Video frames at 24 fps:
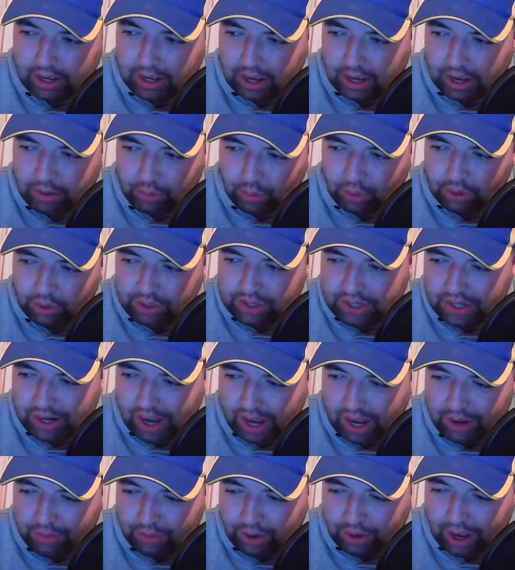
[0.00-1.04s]

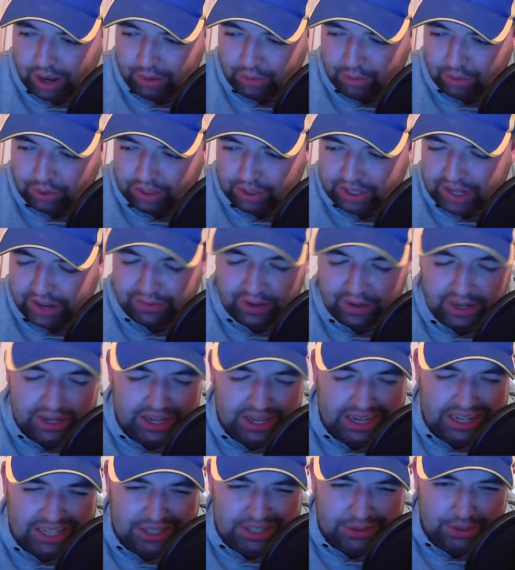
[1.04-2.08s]
would definitely
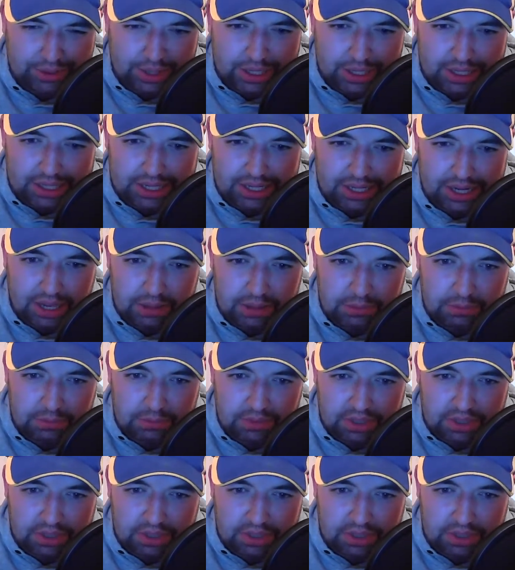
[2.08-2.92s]
think it's a waste of time